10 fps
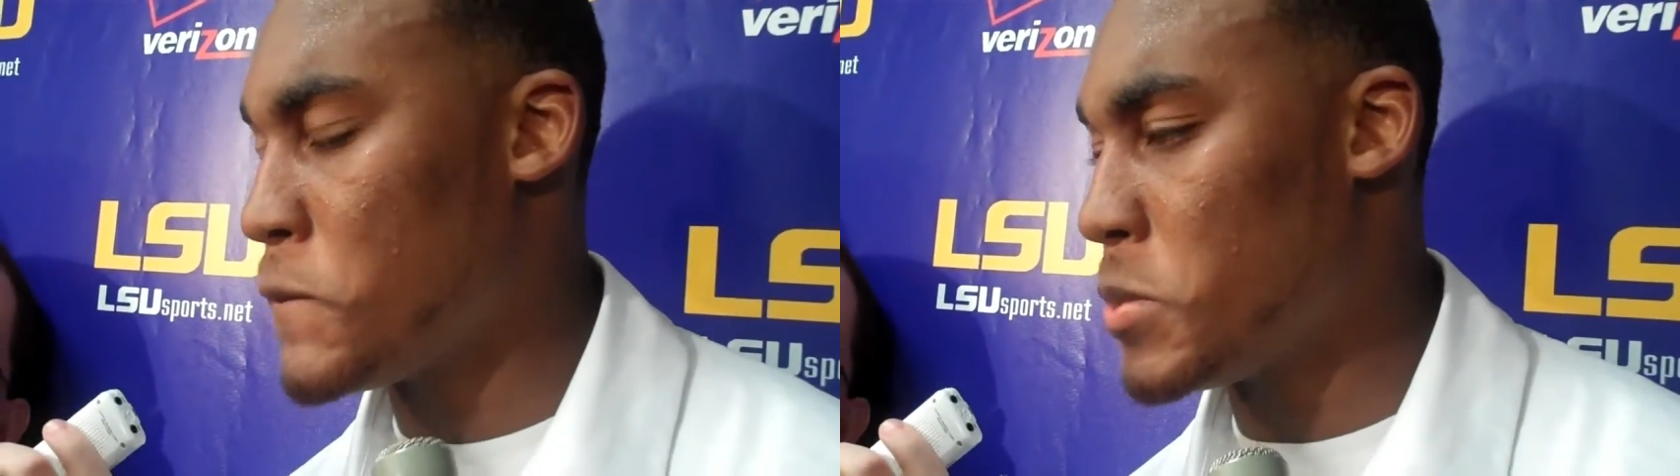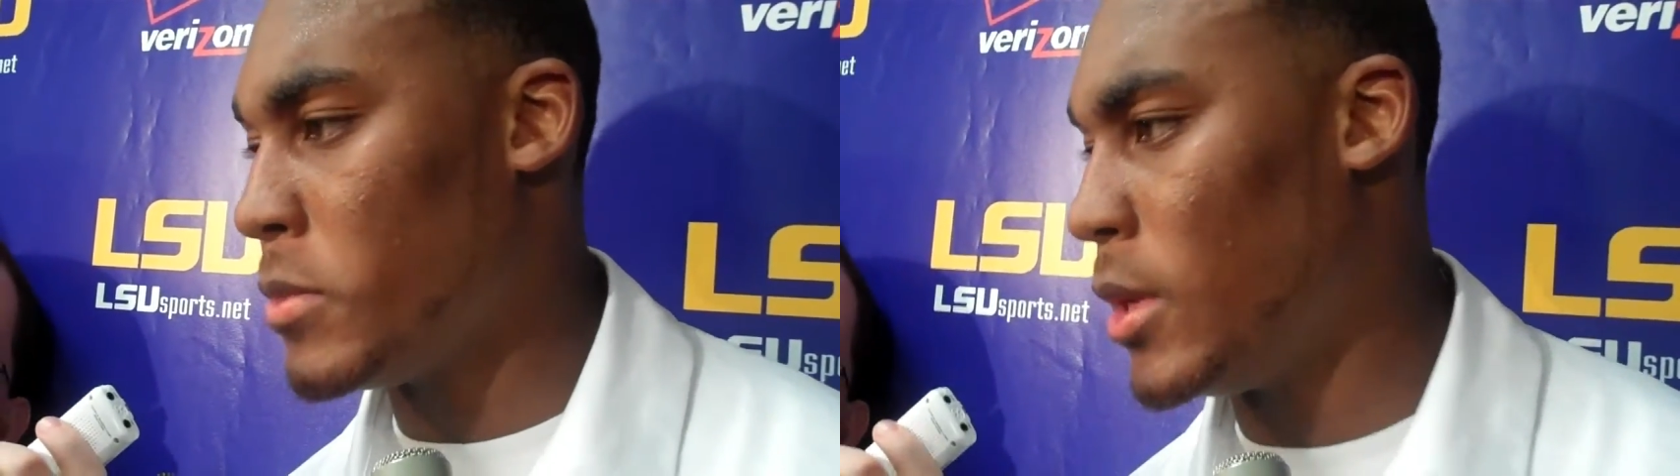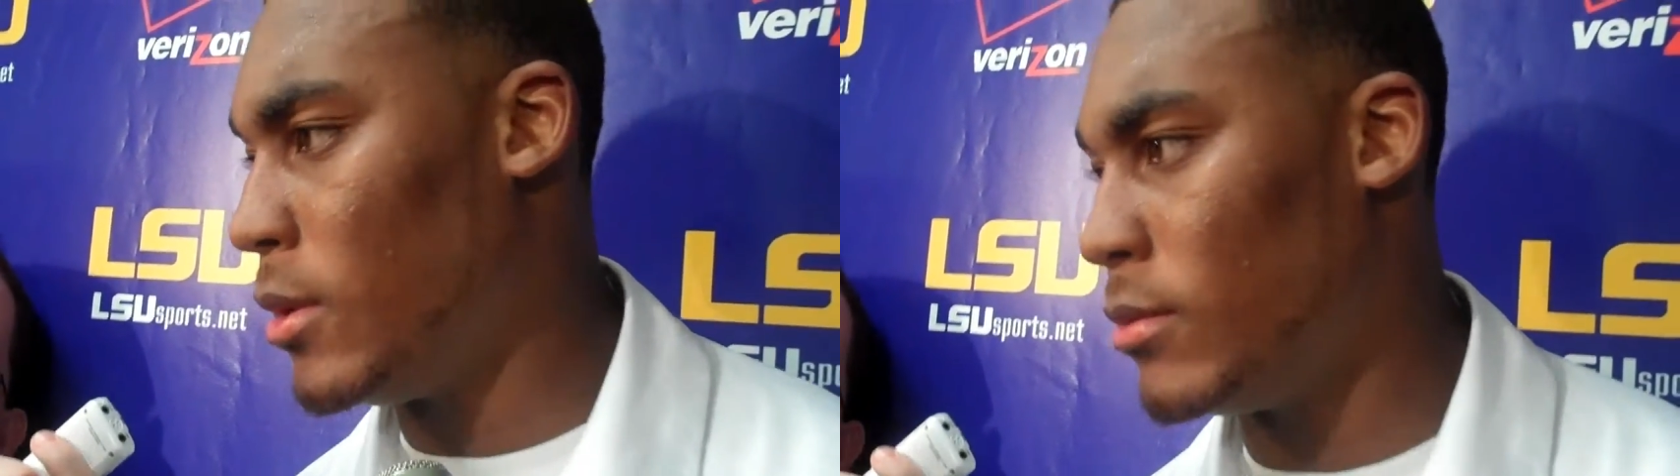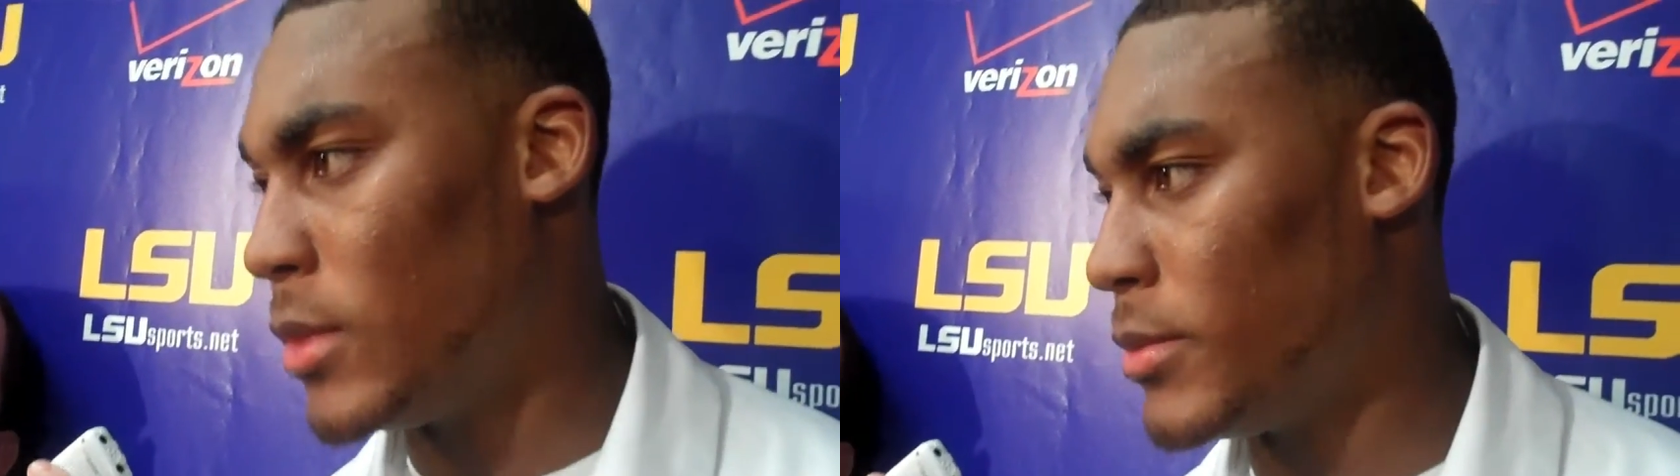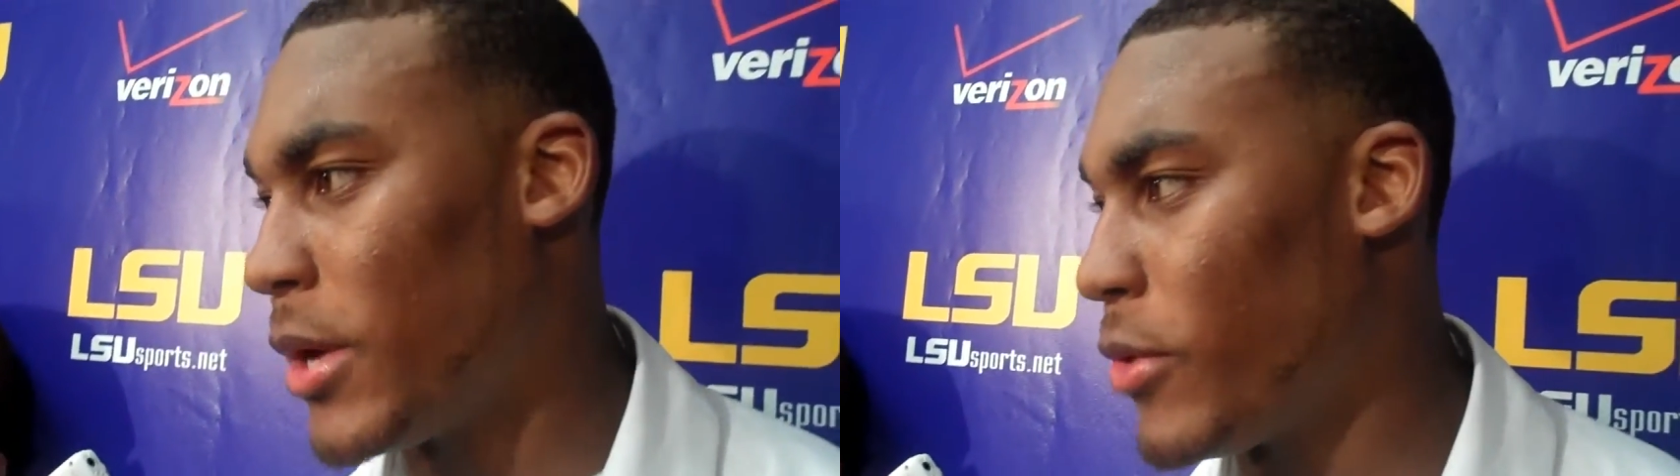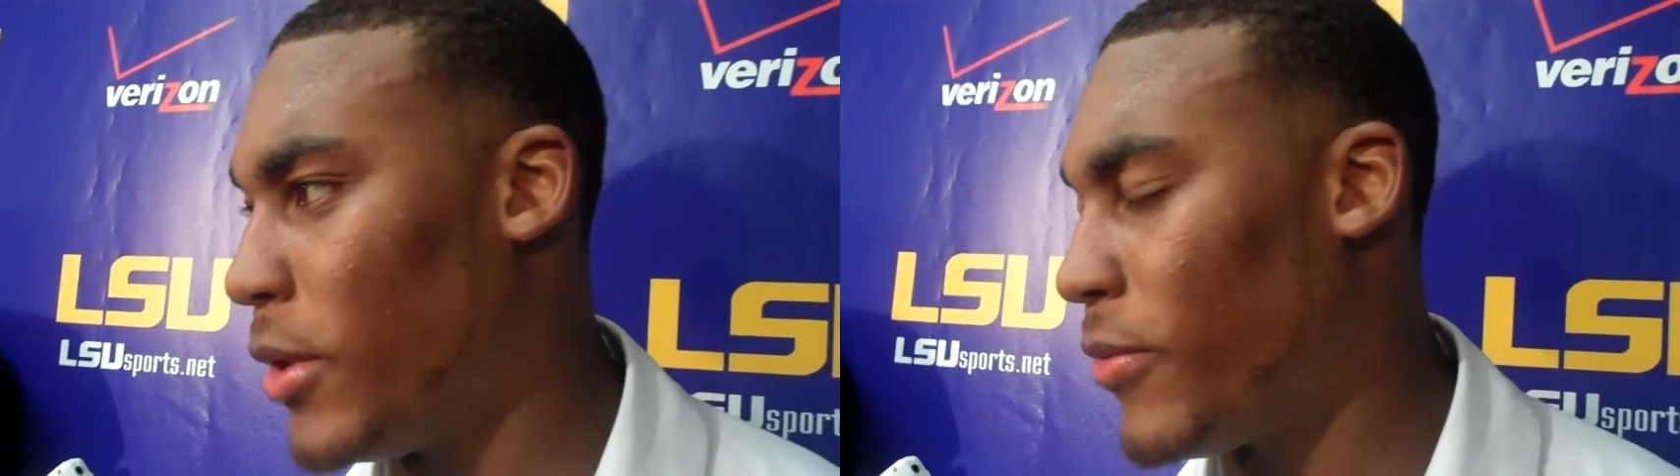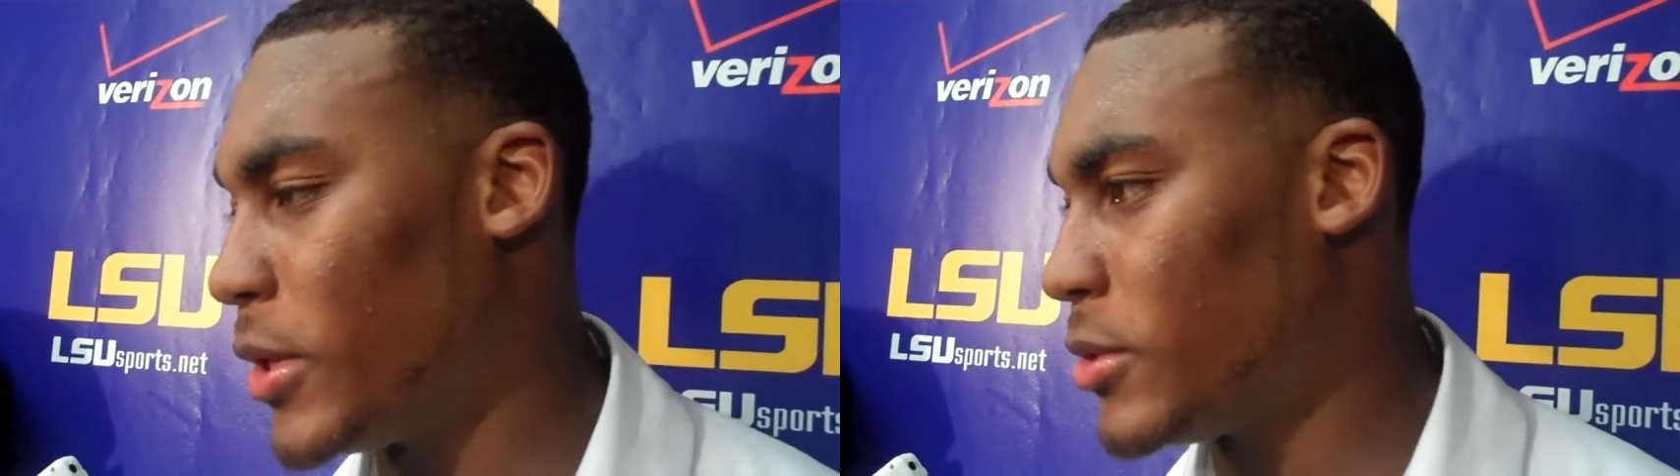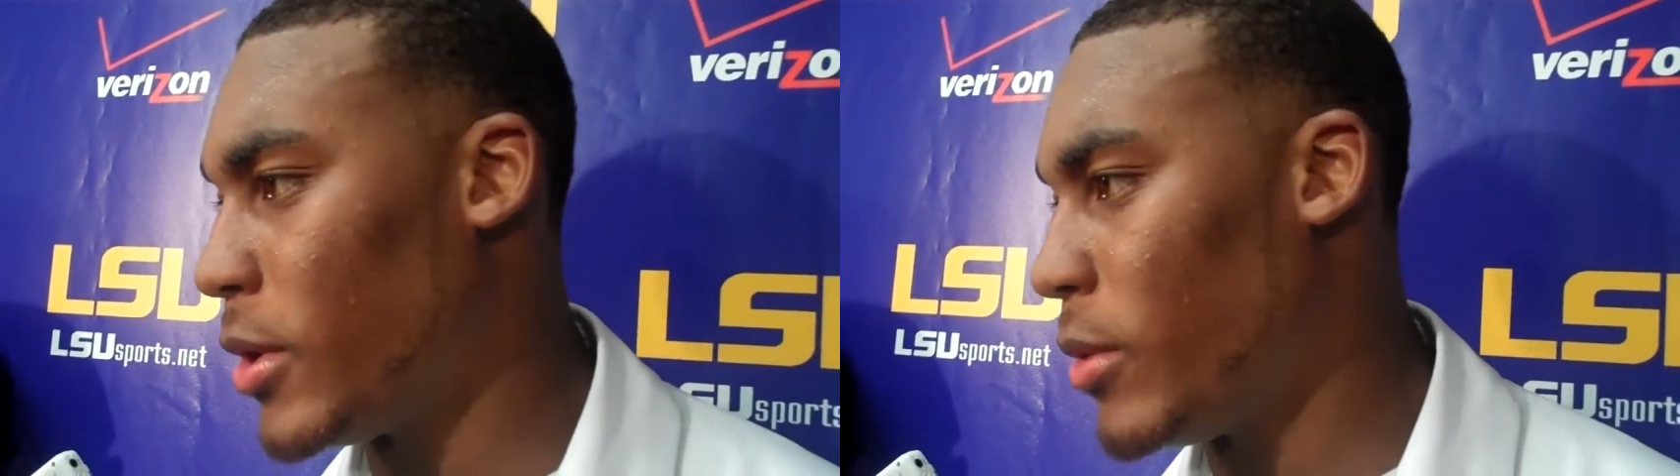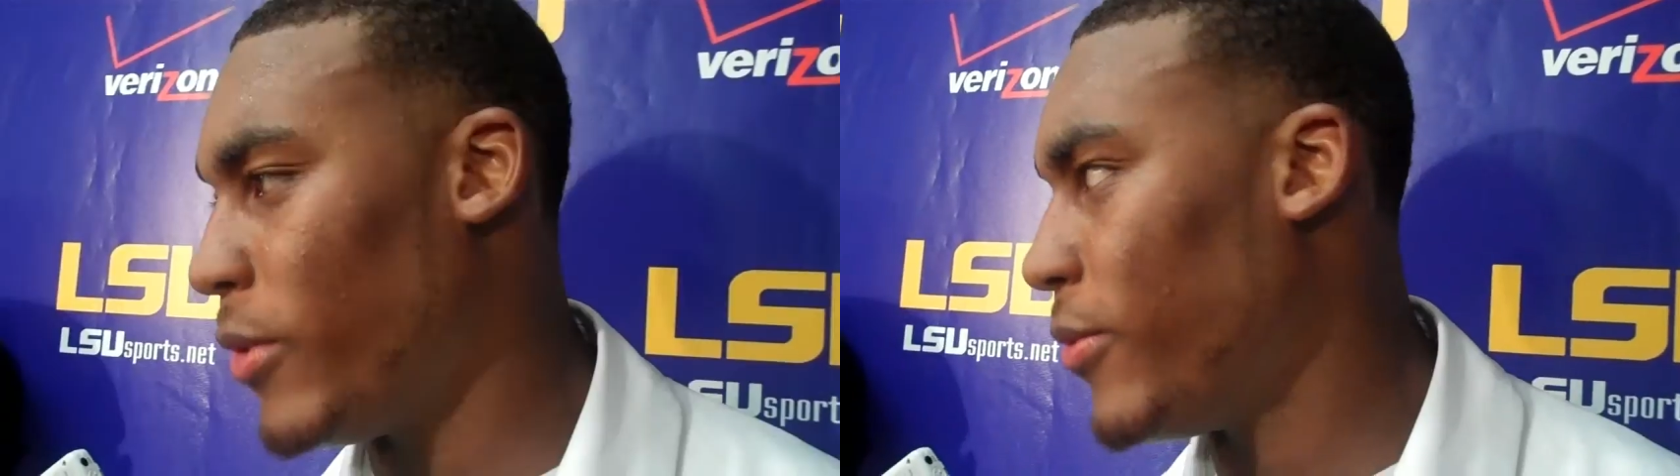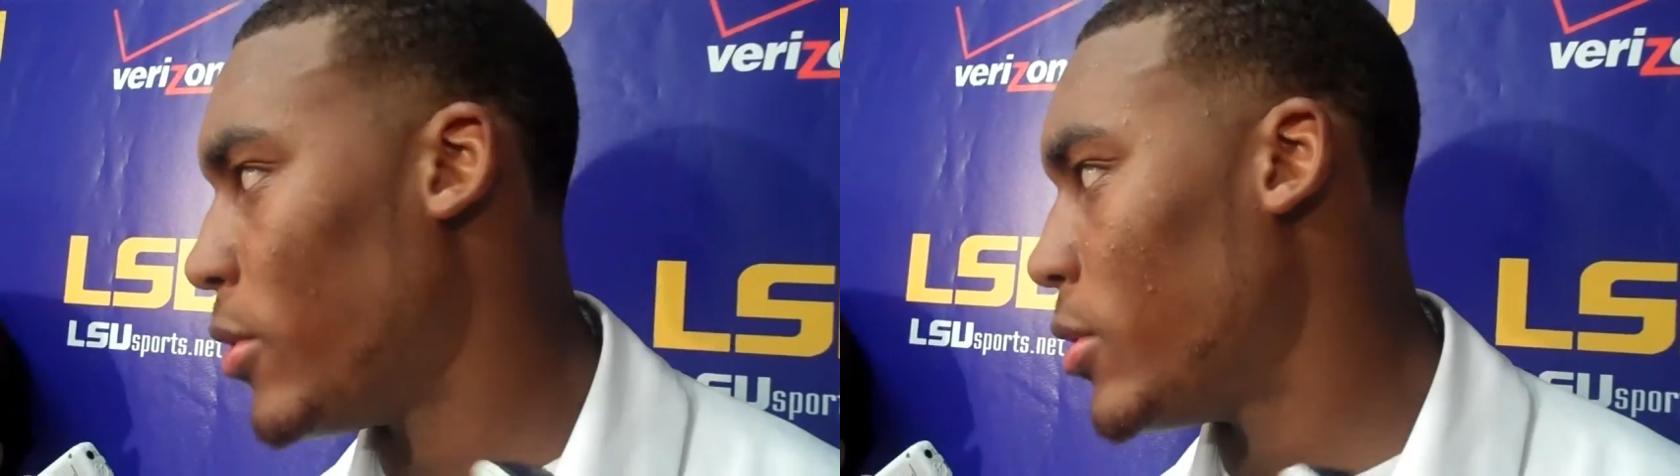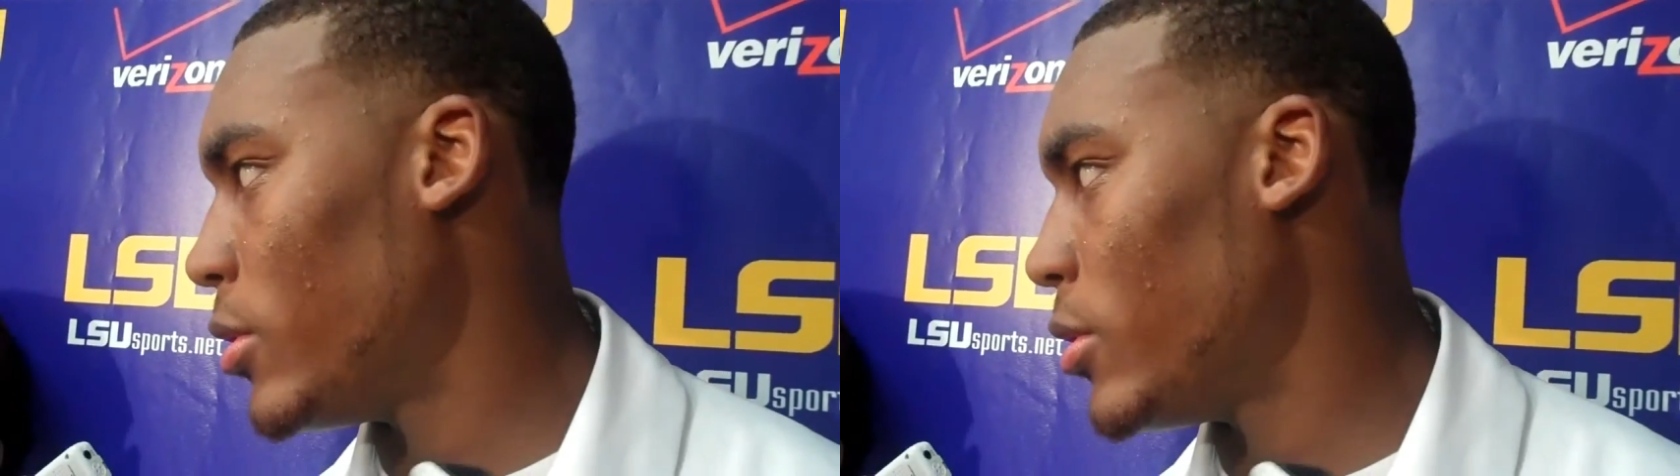I mean, I'm not really frustrated. We 4-0.